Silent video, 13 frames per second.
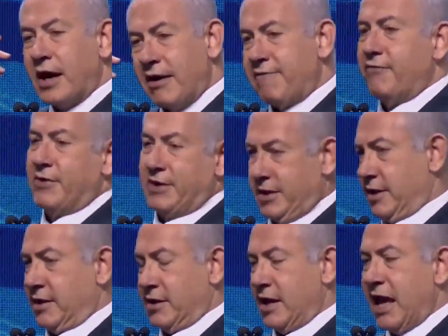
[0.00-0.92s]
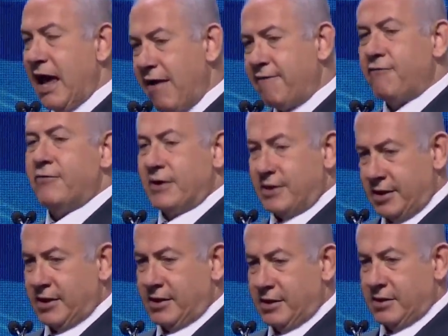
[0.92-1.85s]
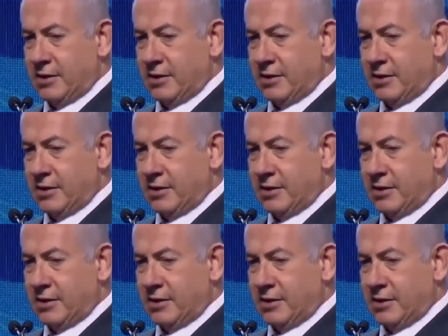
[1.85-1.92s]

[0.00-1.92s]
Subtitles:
everything, everything.